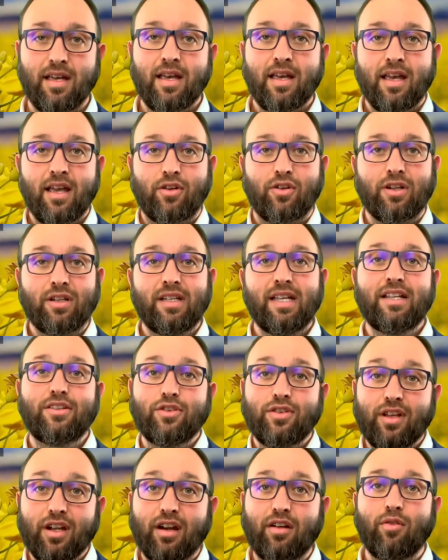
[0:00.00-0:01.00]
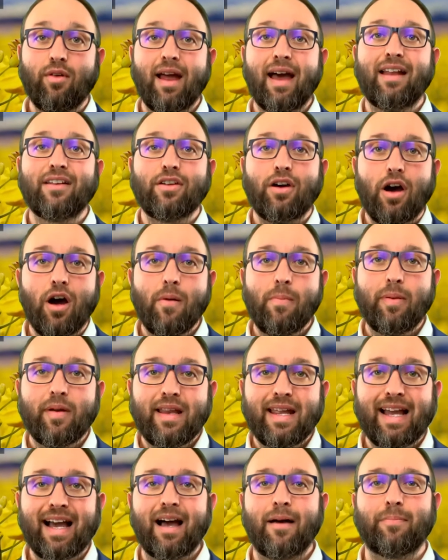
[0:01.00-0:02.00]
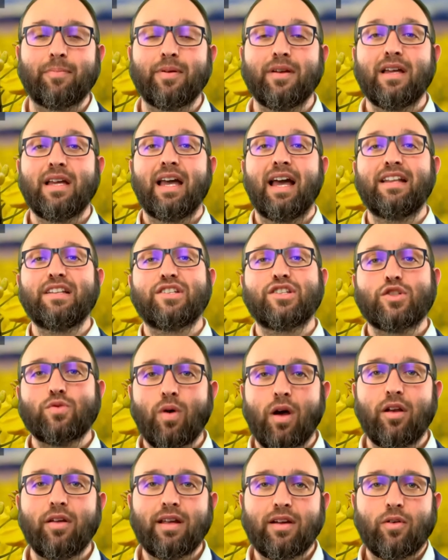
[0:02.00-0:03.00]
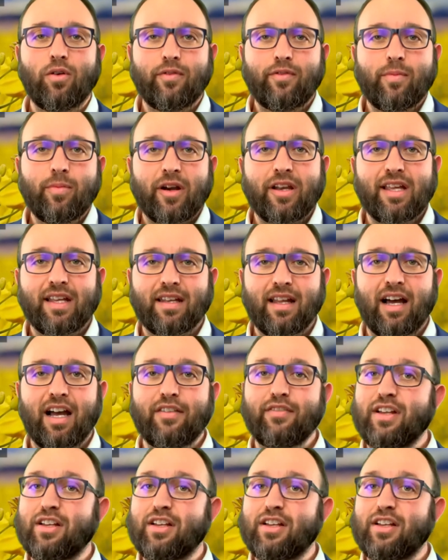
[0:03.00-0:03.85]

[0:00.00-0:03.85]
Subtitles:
It could lead to the ground opening up and swallowing everybody alive.